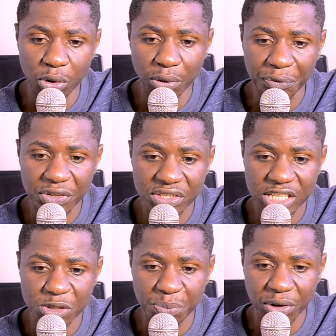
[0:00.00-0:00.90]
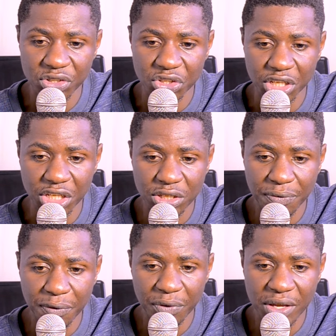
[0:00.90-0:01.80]
office as
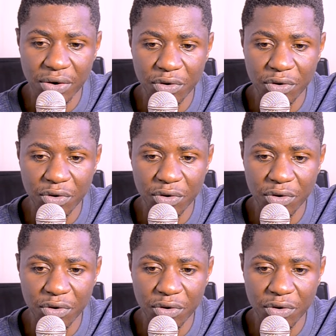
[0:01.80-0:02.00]
president for the